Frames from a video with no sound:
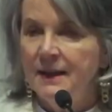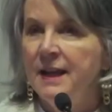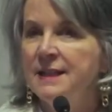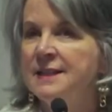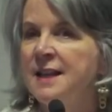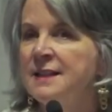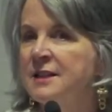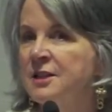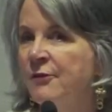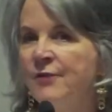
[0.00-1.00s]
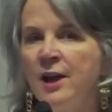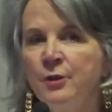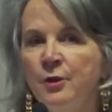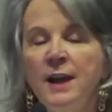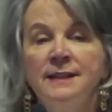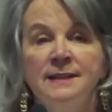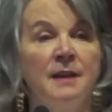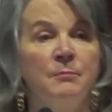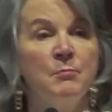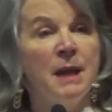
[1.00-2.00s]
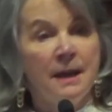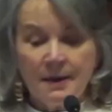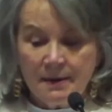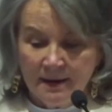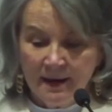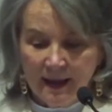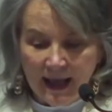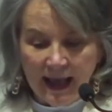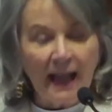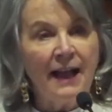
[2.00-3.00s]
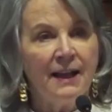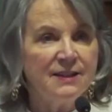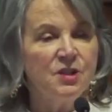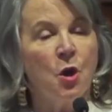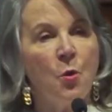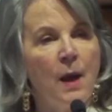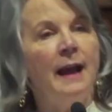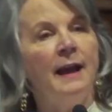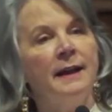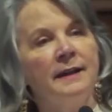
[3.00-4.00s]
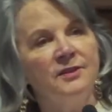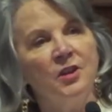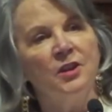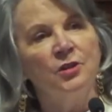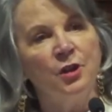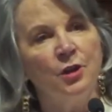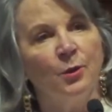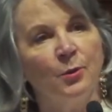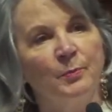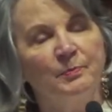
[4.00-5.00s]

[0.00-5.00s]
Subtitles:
He says, "As the Father has sent me, so I send you."